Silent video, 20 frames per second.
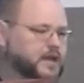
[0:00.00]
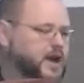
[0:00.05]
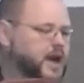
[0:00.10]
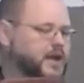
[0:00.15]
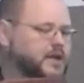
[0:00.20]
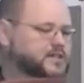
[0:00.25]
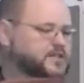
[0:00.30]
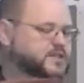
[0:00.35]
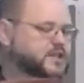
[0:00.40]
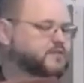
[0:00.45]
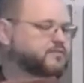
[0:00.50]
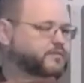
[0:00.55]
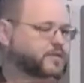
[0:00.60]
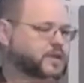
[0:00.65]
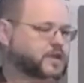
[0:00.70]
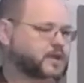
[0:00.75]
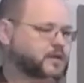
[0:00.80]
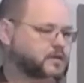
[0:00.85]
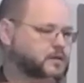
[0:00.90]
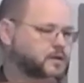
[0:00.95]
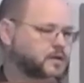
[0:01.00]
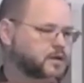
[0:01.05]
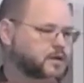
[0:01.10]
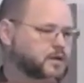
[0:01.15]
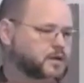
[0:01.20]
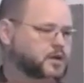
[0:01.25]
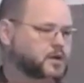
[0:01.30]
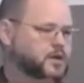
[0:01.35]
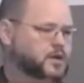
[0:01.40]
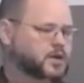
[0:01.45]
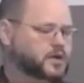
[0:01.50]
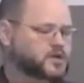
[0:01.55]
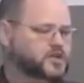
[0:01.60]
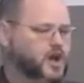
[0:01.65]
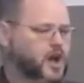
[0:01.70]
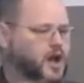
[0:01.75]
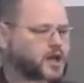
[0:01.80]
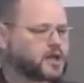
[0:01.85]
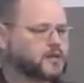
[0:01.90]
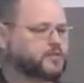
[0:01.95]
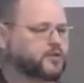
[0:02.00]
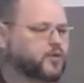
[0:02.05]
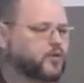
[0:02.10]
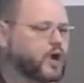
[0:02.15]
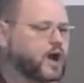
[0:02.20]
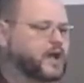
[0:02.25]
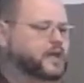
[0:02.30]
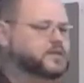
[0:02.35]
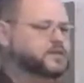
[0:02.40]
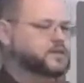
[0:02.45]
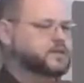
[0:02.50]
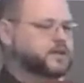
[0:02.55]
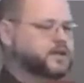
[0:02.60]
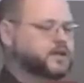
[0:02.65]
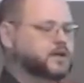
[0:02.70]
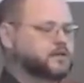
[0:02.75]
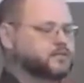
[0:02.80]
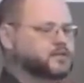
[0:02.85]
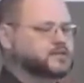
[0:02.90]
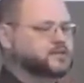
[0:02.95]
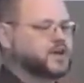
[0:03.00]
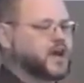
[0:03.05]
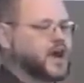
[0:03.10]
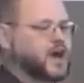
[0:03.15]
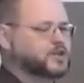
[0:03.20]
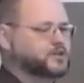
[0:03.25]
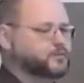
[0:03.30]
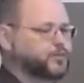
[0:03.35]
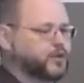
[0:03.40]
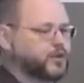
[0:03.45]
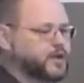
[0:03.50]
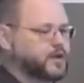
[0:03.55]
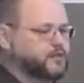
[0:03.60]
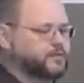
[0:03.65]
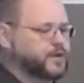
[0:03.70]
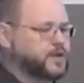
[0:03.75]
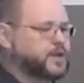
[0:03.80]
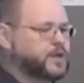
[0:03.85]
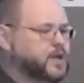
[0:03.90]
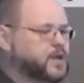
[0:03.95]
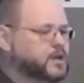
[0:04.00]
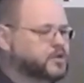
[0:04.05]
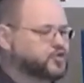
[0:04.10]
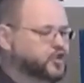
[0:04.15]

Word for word: God is infinite. John even writes at the end of his gospel that if he